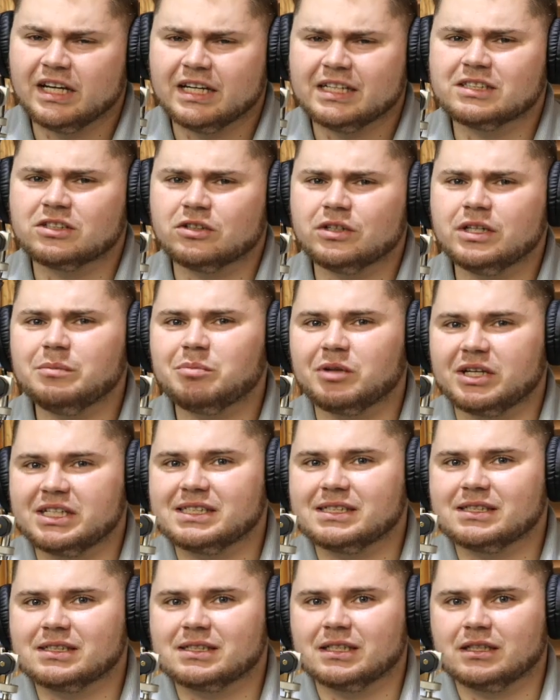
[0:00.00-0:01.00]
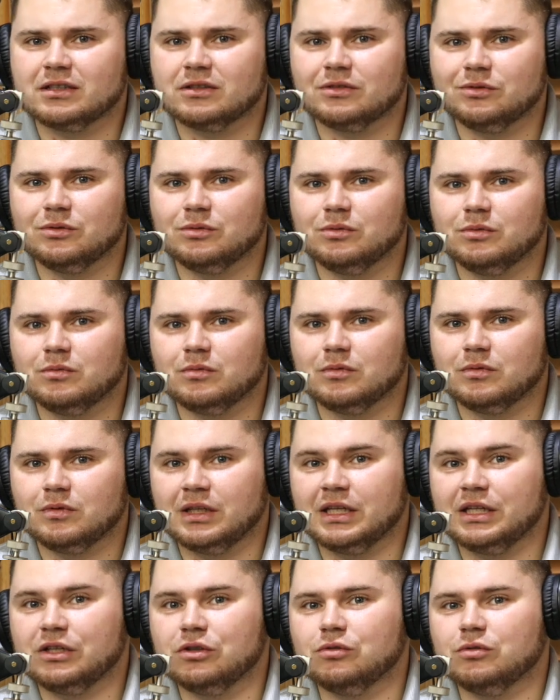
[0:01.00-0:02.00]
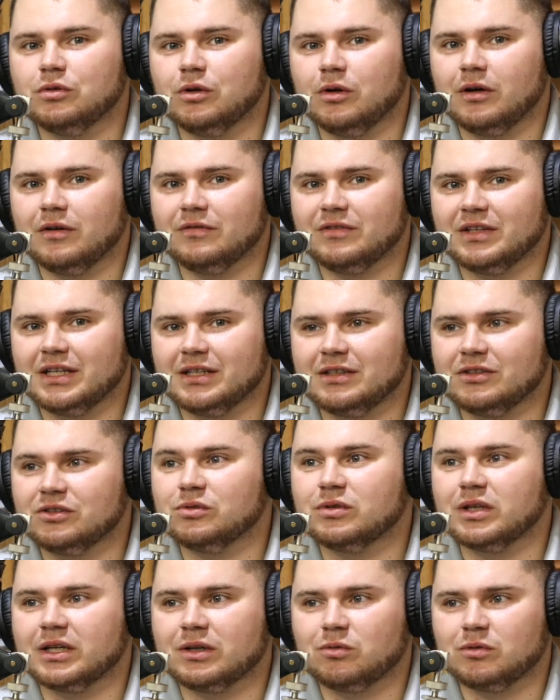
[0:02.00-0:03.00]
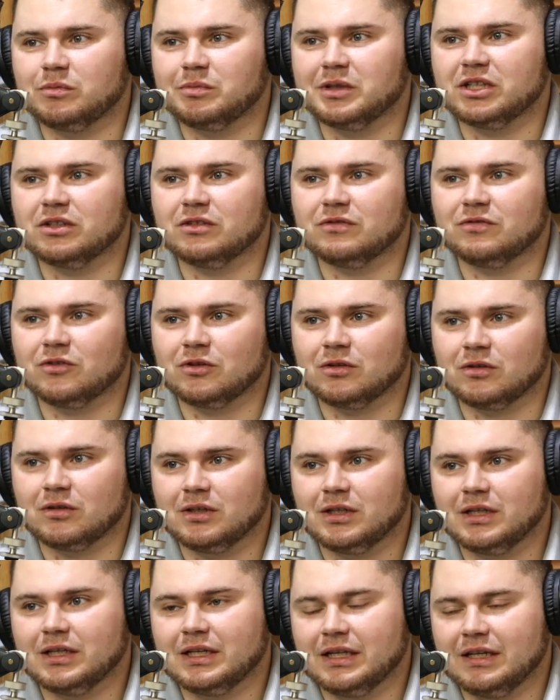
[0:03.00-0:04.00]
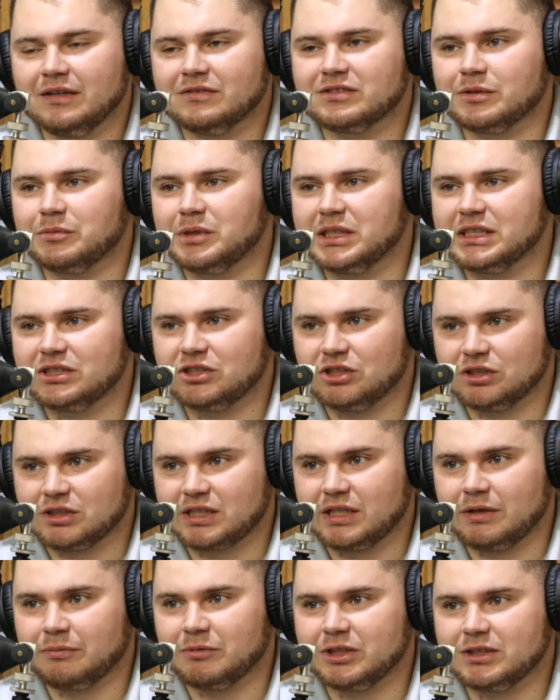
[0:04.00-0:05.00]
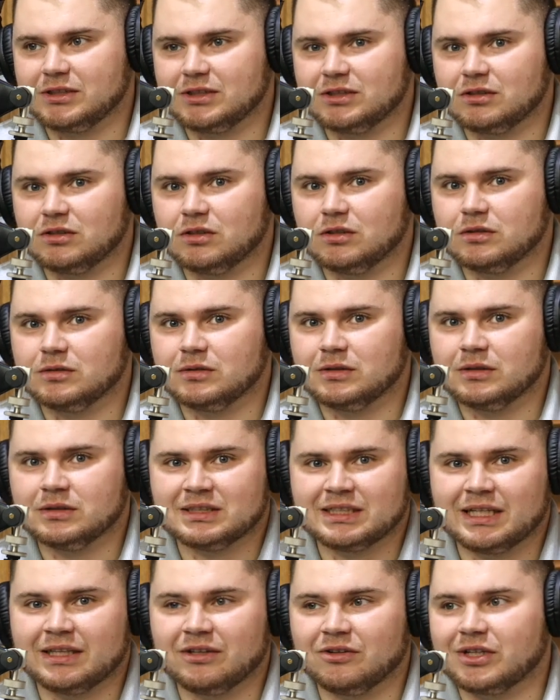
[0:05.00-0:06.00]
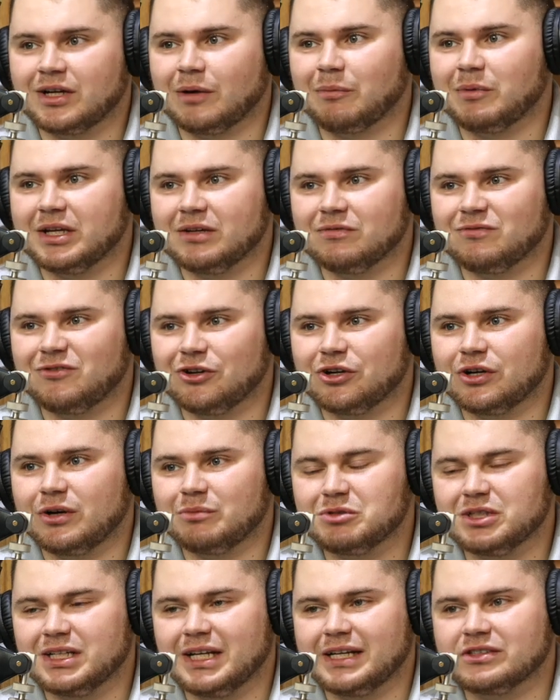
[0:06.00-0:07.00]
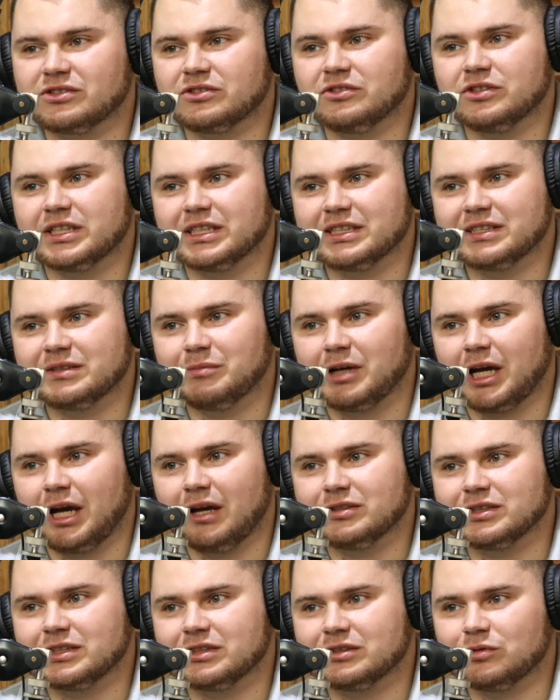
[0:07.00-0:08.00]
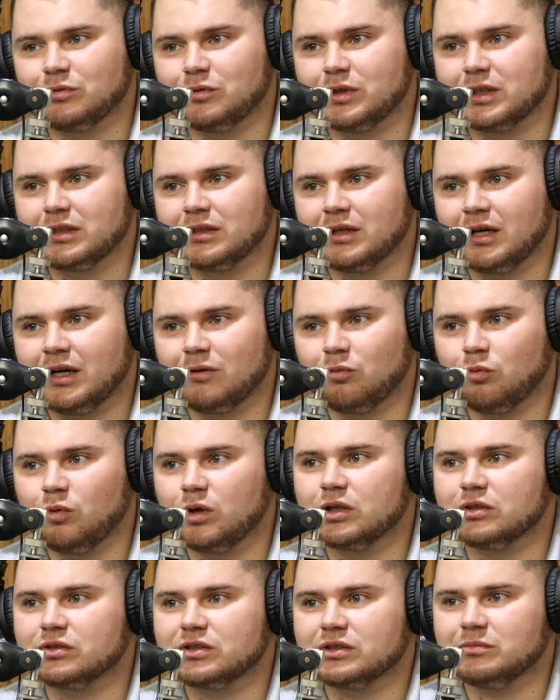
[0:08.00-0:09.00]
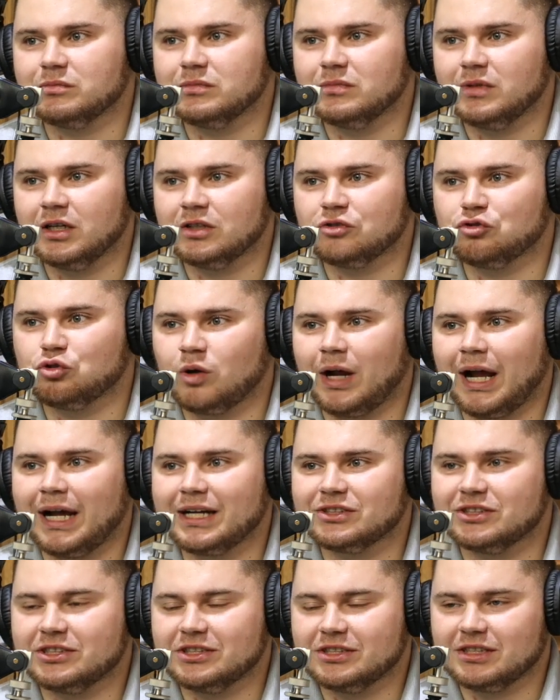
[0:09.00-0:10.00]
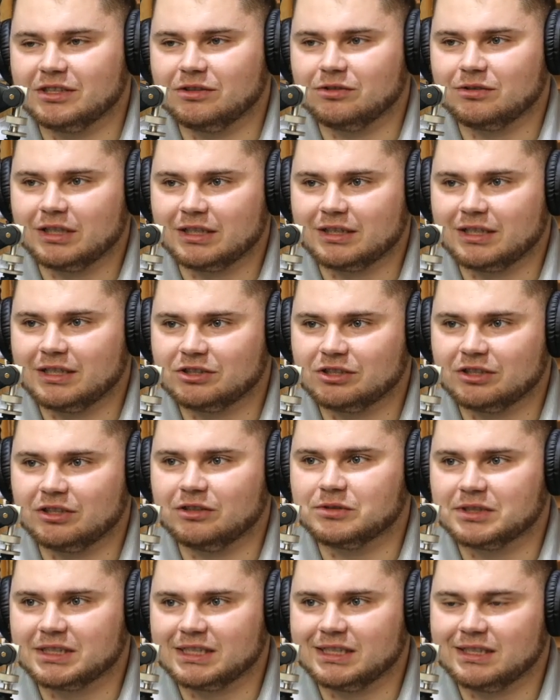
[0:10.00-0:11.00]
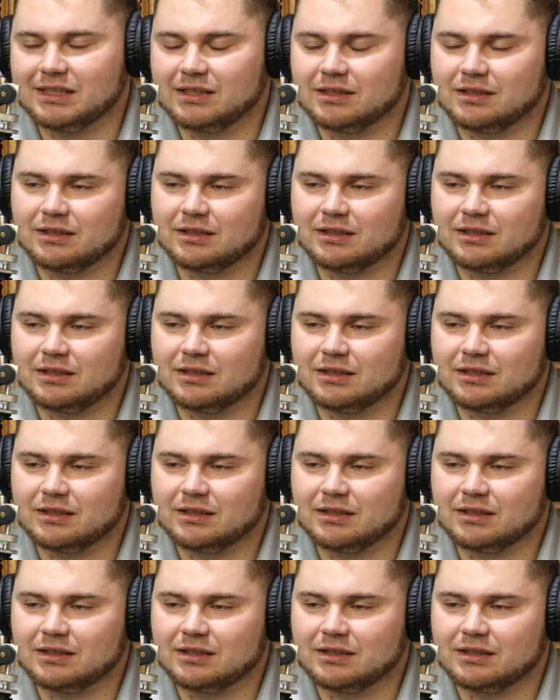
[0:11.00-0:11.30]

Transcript: Is there any places that you know of that you think would be good for if somebody's just coming to, say they're coming in for a couple of days to look at some houses or what? What are some attractions that you think they should go see?